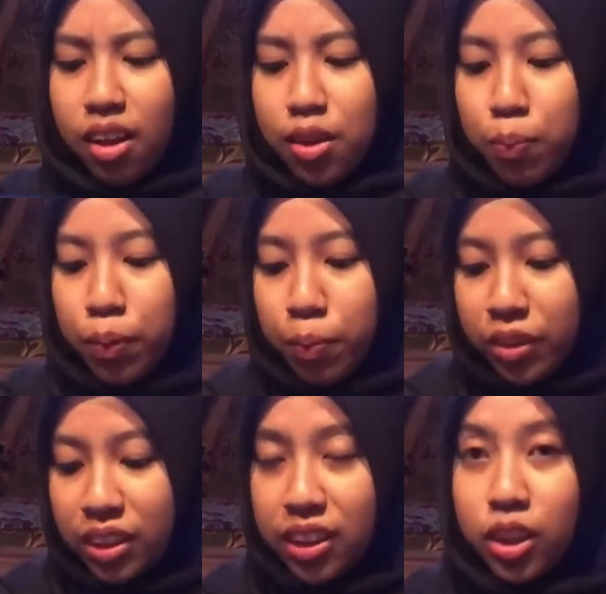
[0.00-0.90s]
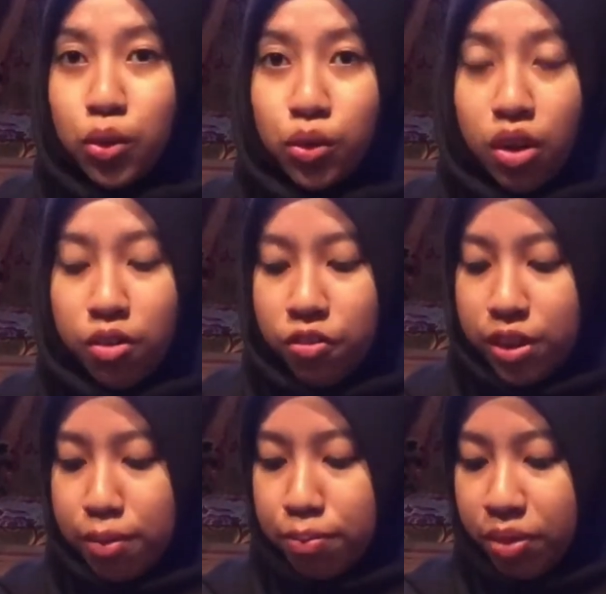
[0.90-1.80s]
The purpose is to
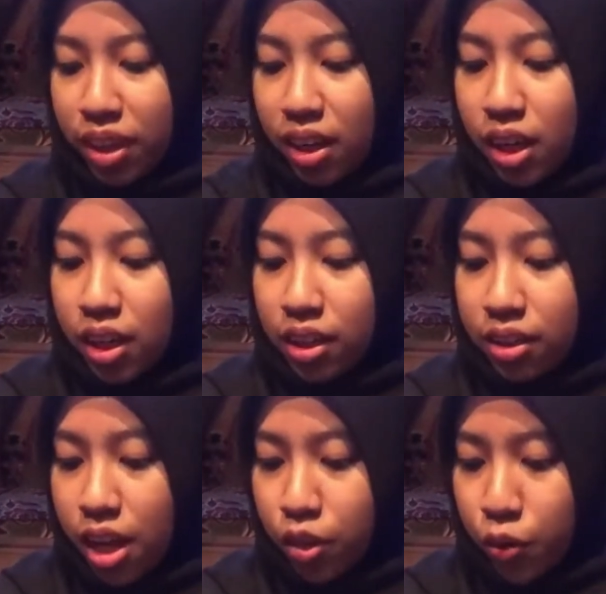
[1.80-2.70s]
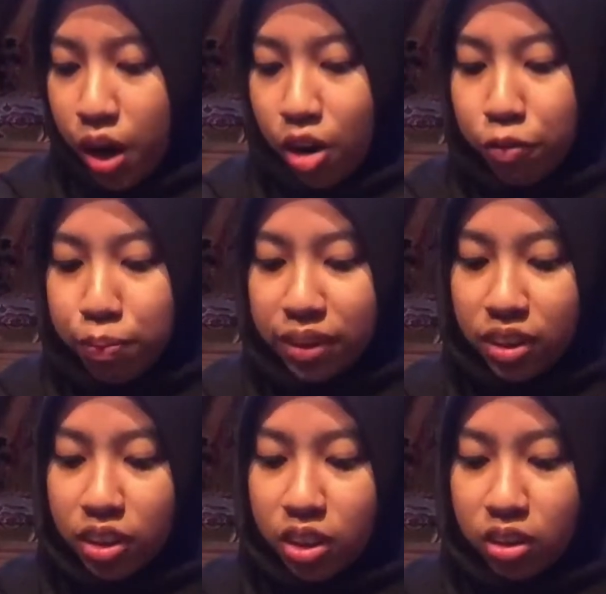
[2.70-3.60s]
confirm that you have
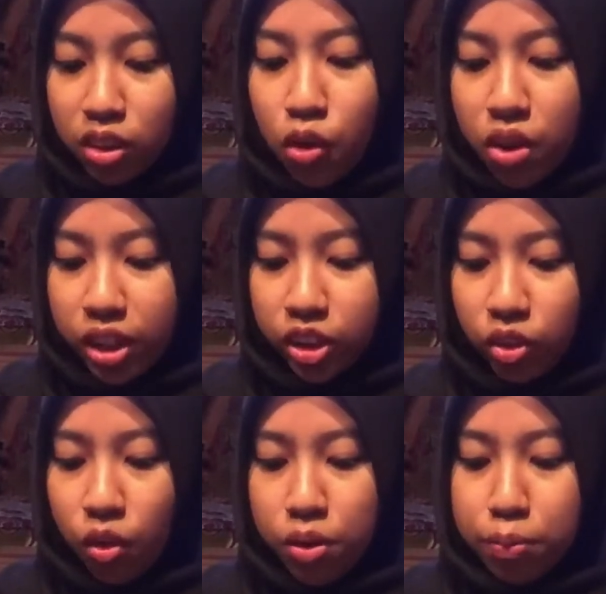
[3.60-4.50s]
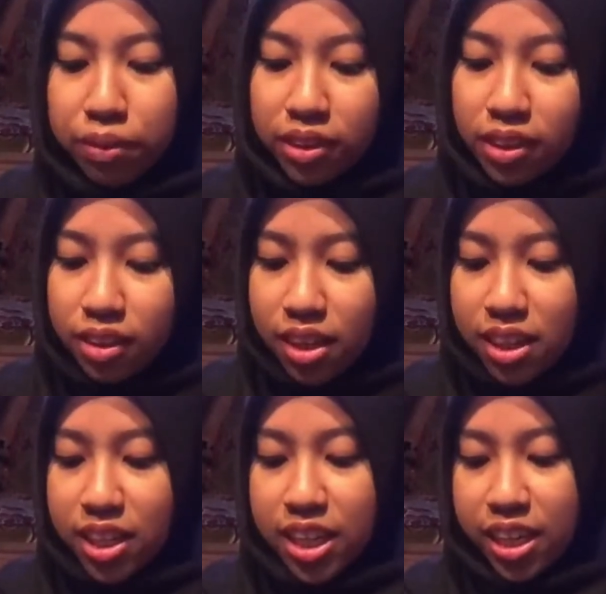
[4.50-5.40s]
personal knowledge of the person
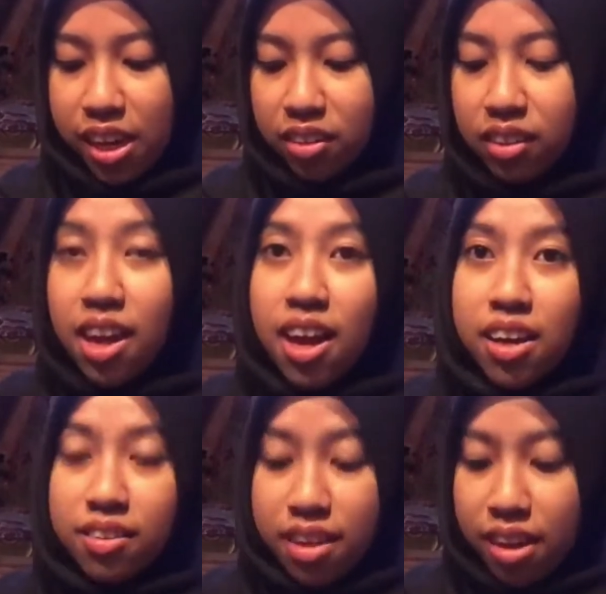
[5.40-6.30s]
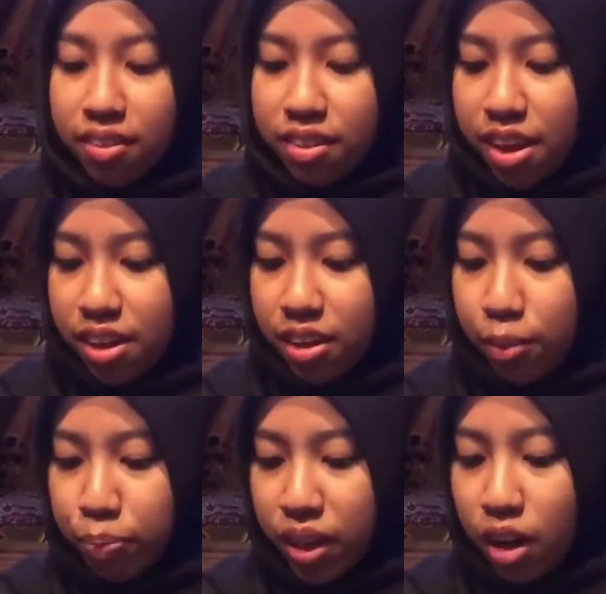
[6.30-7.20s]
that indicates that they
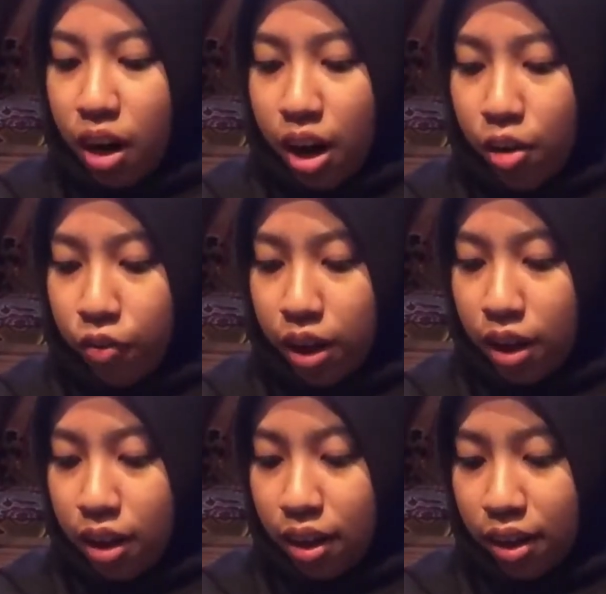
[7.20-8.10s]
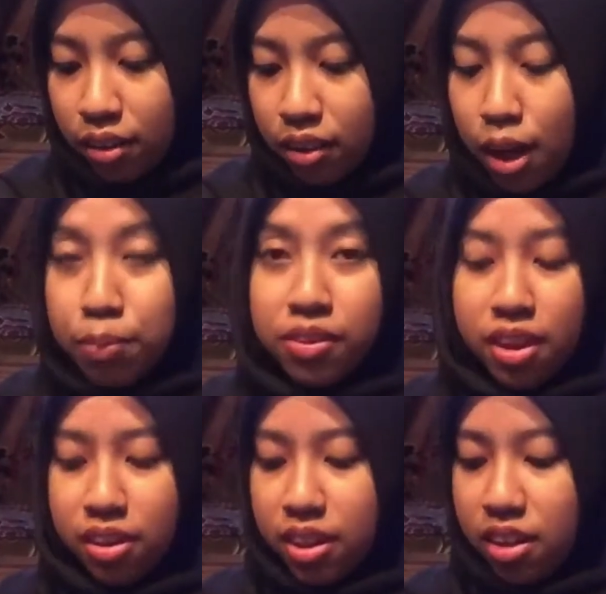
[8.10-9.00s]
have an
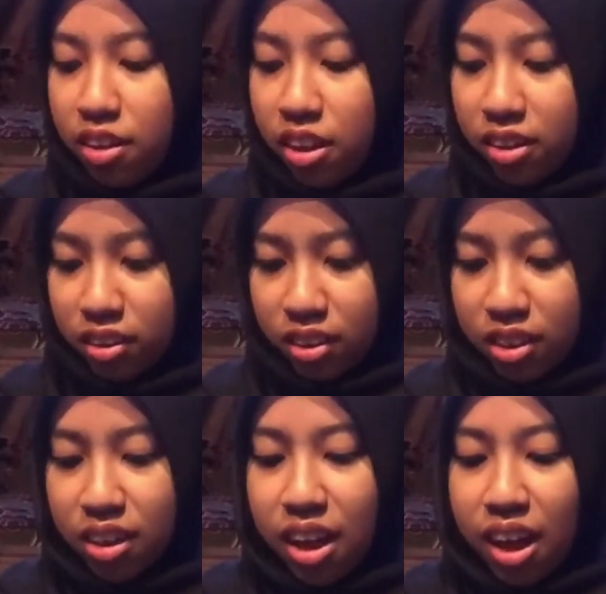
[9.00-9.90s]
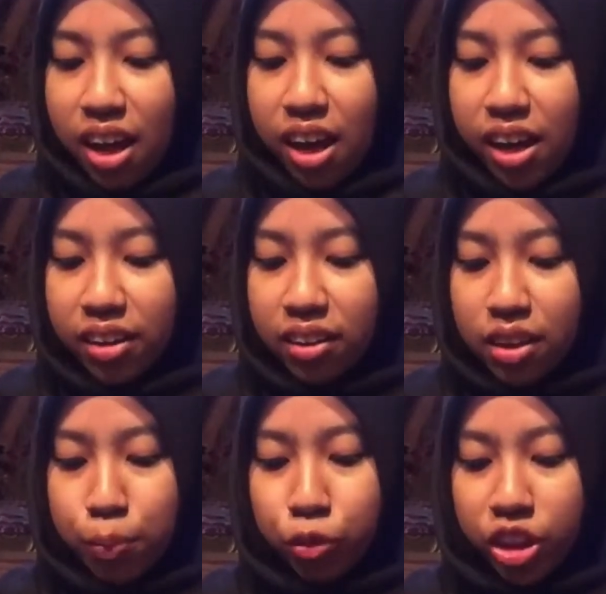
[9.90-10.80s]
outstanding character and
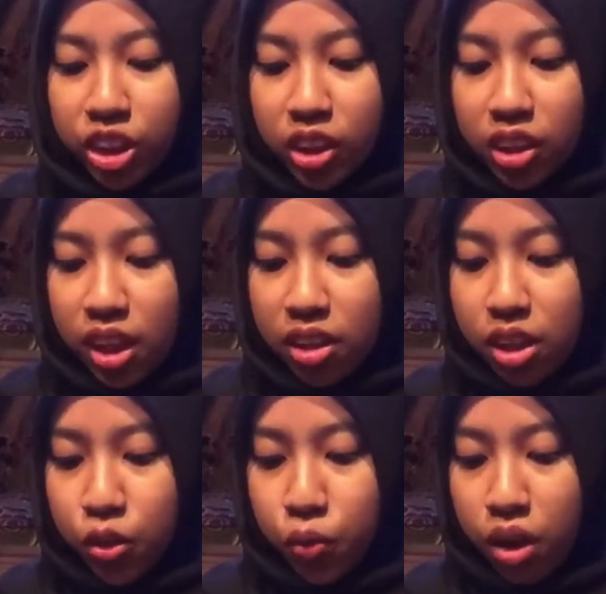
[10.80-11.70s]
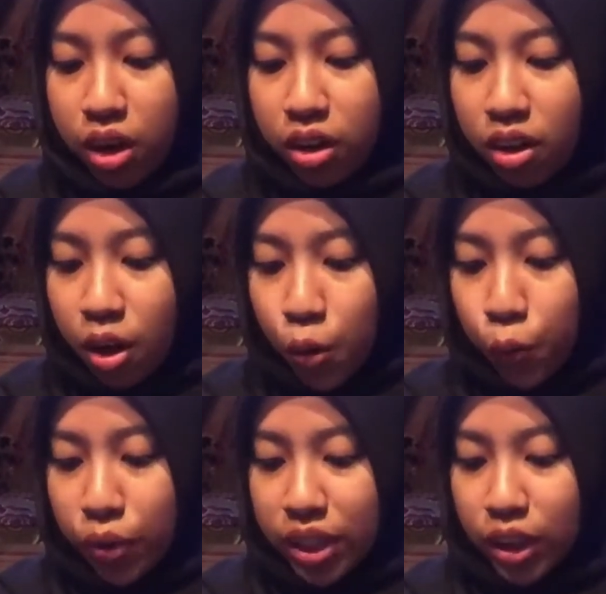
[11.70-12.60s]
reputation and that you are
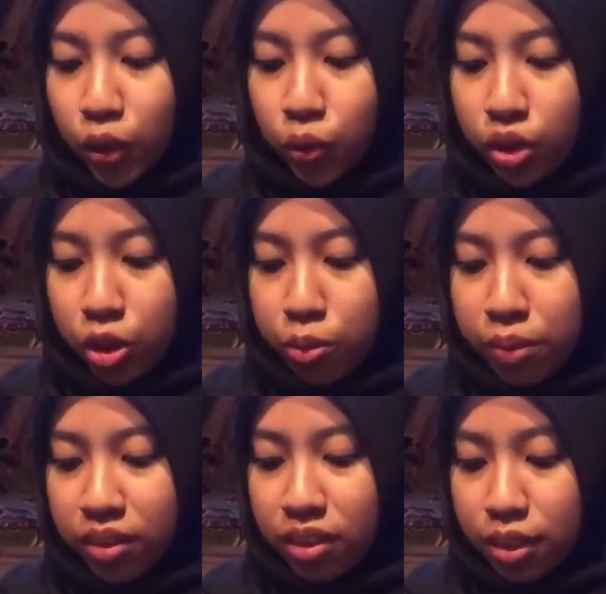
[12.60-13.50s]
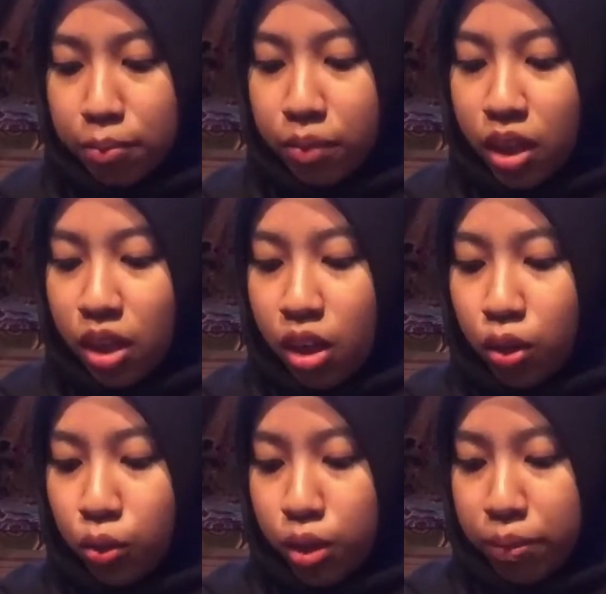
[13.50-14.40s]
willing to recommend them
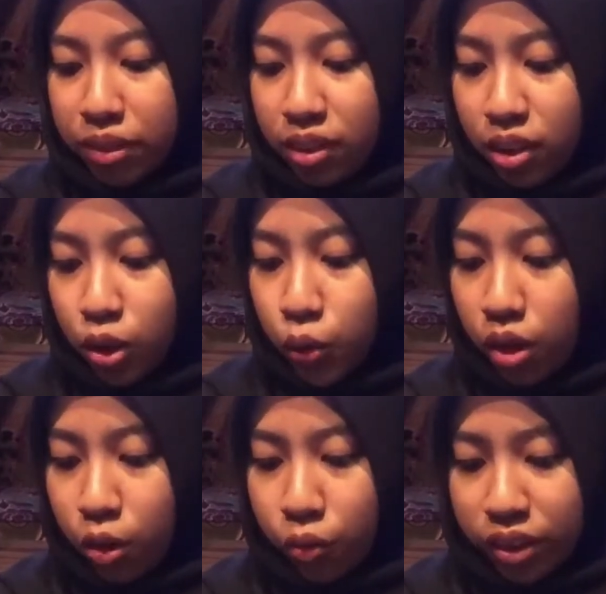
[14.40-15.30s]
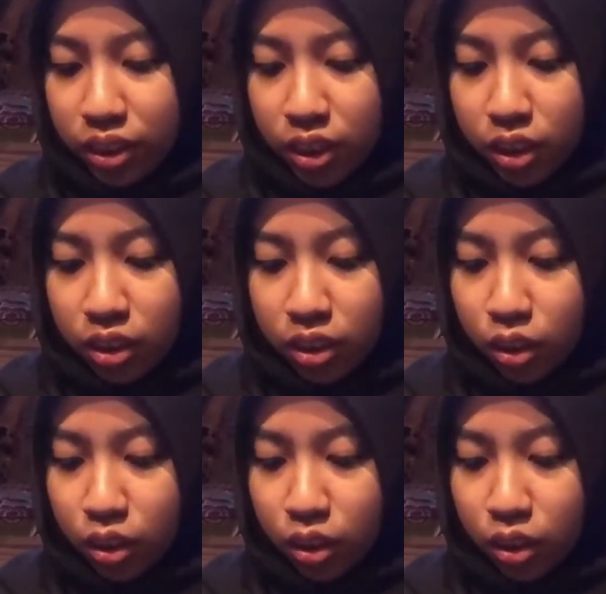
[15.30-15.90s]
to the person you are writing